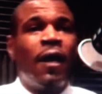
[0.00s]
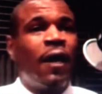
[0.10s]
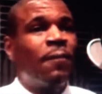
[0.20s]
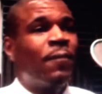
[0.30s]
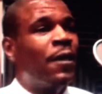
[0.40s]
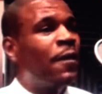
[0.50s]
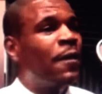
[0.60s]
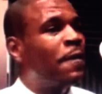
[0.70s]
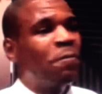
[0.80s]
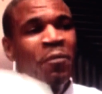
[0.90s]
um,
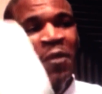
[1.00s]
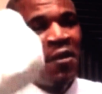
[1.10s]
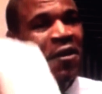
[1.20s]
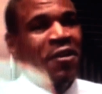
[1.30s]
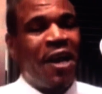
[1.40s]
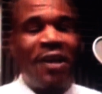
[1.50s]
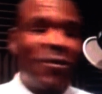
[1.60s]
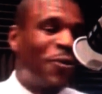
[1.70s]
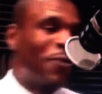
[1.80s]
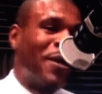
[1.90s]

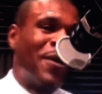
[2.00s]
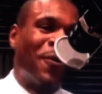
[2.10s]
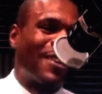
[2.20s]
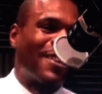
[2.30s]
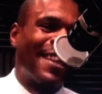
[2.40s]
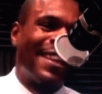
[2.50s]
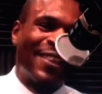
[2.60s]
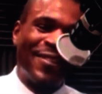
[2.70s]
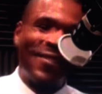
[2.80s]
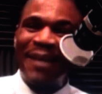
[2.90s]
and Google me, Rahsun.
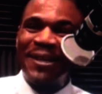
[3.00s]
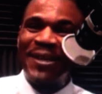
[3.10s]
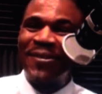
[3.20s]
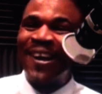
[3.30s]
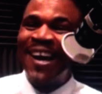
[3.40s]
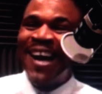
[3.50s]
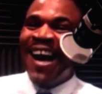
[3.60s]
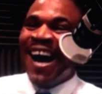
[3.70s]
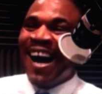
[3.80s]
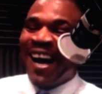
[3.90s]
You can find me anywhere.
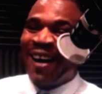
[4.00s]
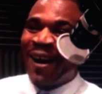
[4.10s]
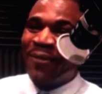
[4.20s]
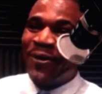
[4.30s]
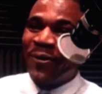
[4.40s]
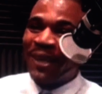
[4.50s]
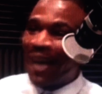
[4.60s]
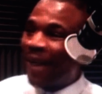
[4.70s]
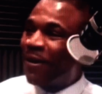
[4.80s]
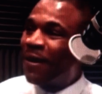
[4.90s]
Uh, I'm
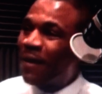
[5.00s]
doing now. Your